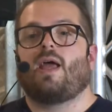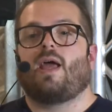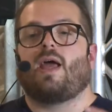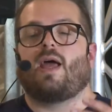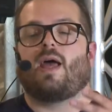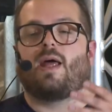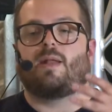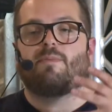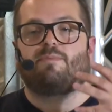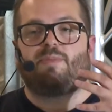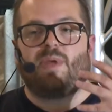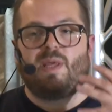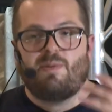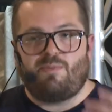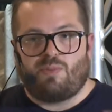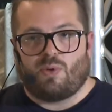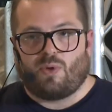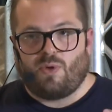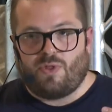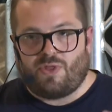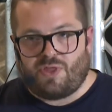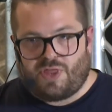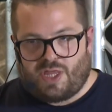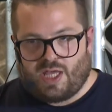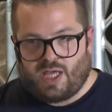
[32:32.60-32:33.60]
And
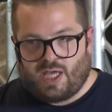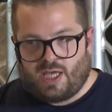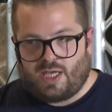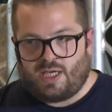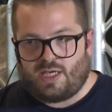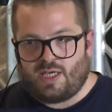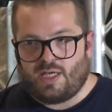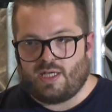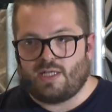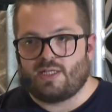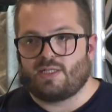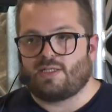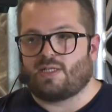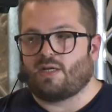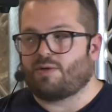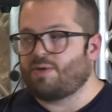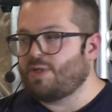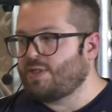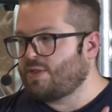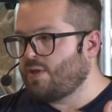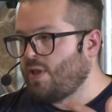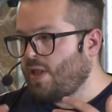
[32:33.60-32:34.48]
people think there is a